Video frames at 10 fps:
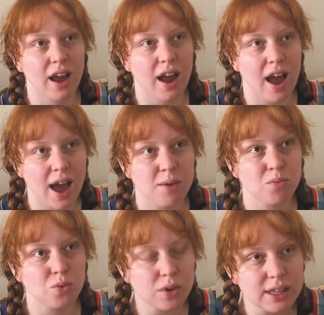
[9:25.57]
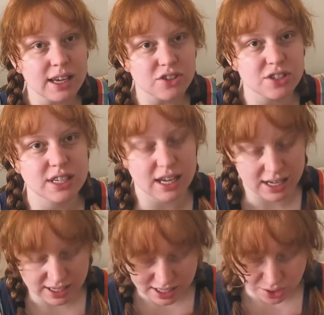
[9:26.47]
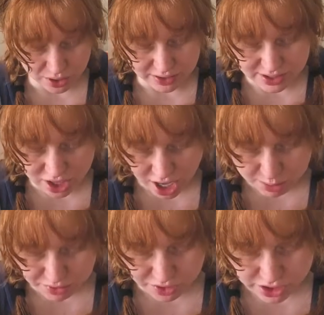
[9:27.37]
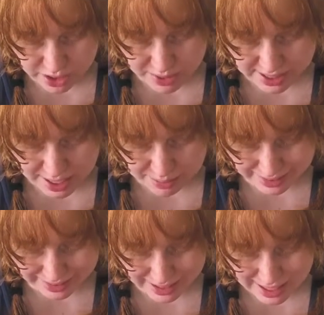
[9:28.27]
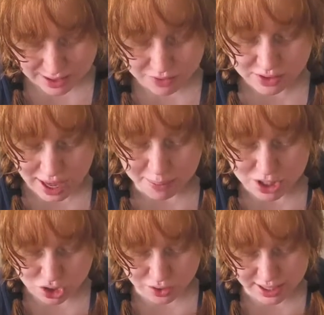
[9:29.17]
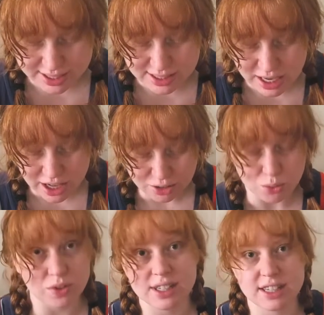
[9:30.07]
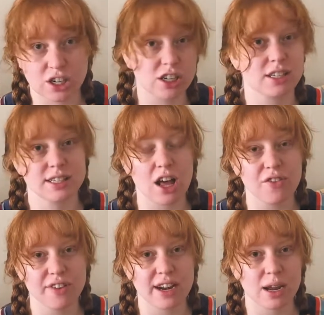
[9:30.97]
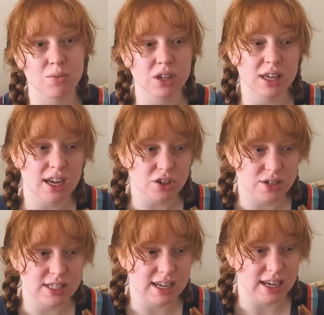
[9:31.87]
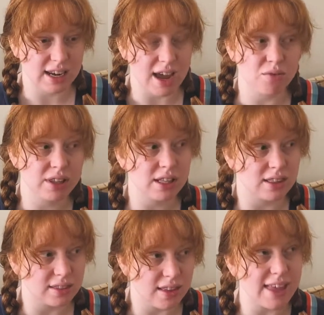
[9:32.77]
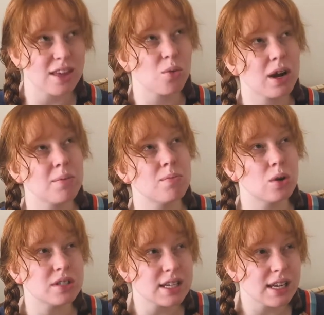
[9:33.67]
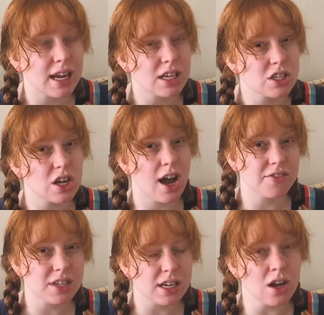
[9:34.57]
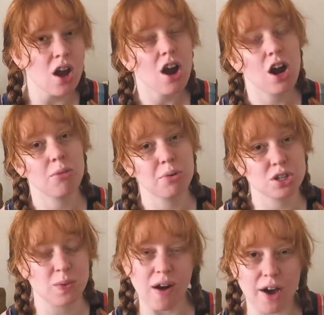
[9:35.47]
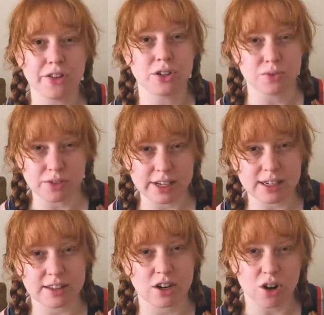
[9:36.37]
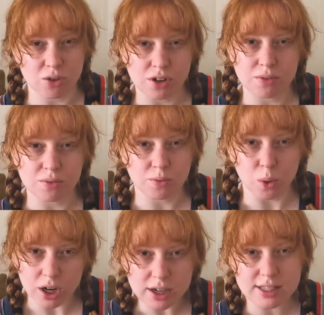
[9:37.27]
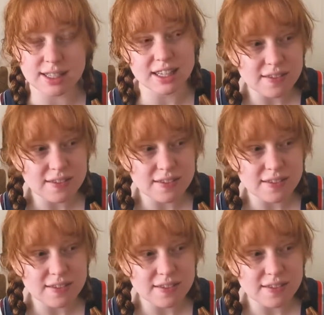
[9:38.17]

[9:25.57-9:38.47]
I'm really interested in hearing this Audible version because I believe, Patrisse reads it herself, and I'm really interested. I think where I'm most engaged often are books where authors read their own works,